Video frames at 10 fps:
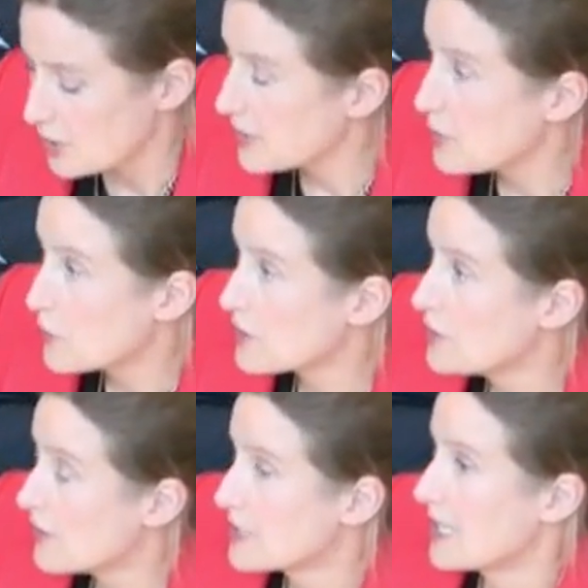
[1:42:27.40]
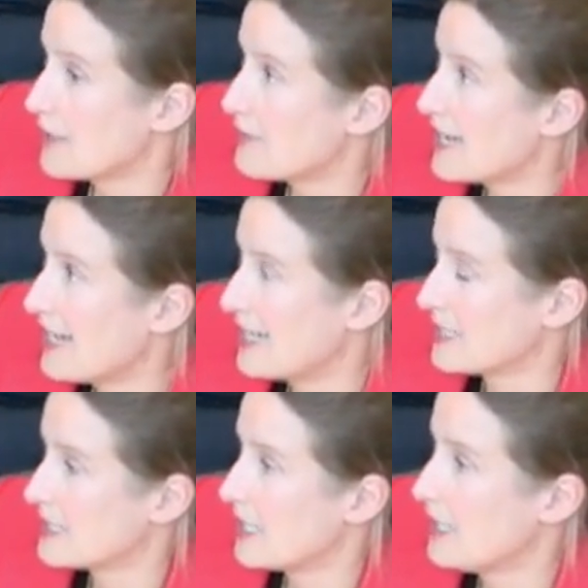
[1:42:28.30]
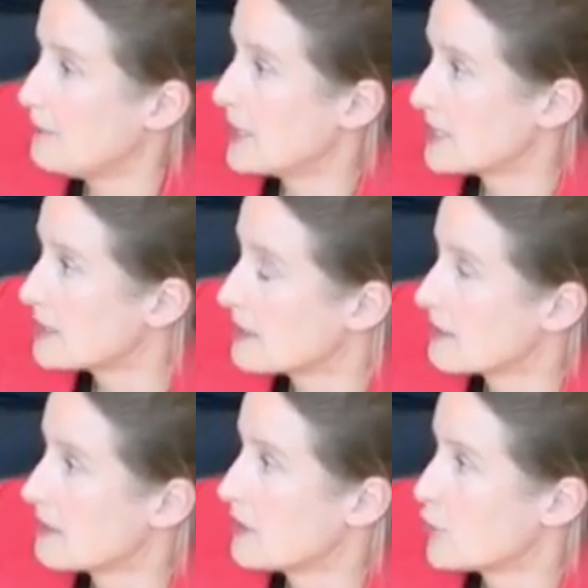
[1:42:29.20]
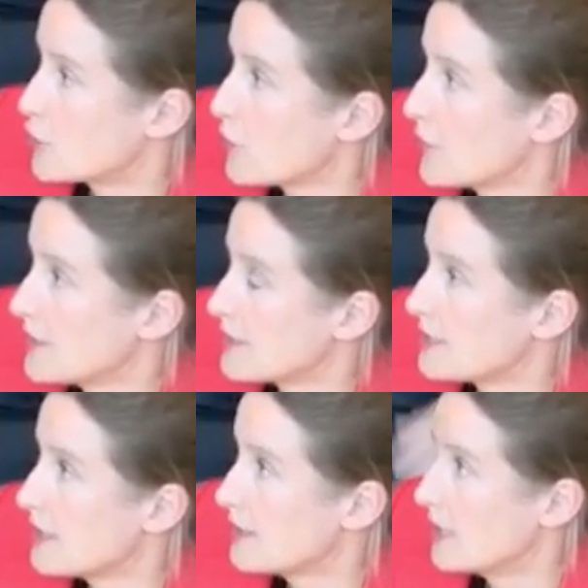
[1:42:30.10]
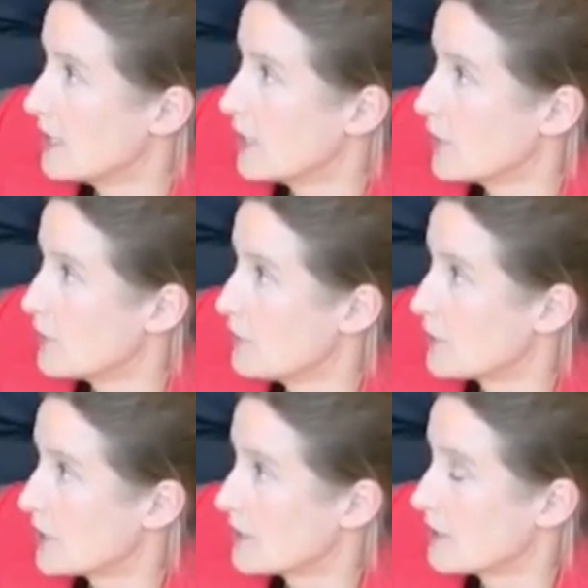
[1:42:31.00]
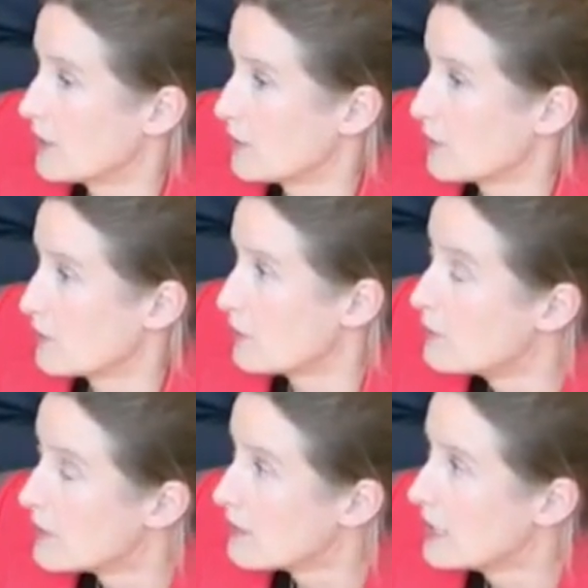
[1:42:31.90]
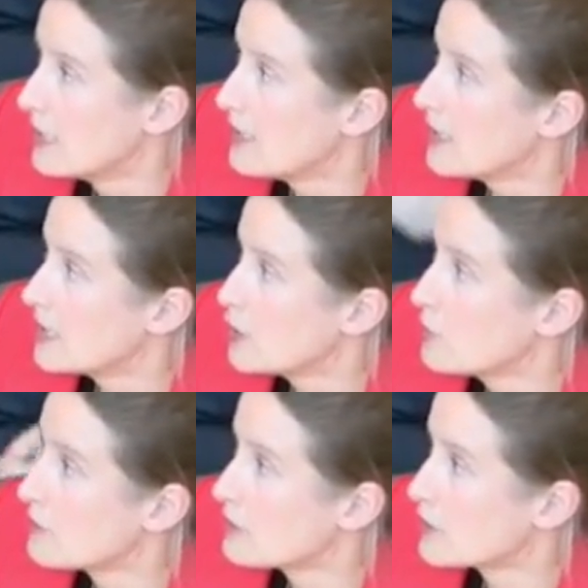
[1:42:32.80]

Germany would not have had a better choice then to shut down Krümmel, And you